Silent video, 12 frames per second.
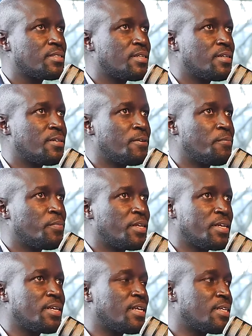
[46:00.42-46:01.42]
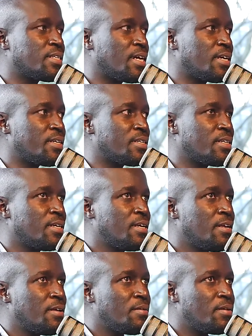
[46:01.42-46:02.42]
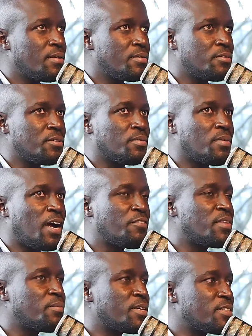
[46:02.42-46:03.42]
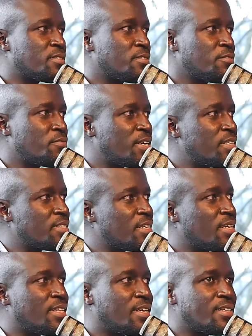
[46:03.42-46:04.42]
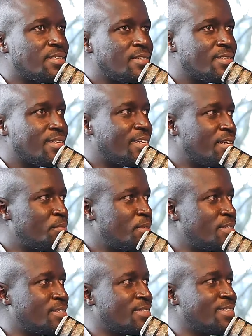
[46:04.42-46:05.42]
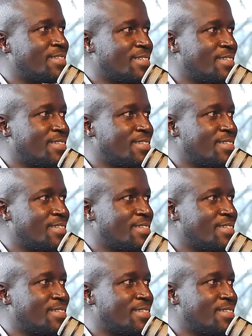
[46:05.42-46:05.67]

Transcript: the regulator and have them as friends rather than enemies. In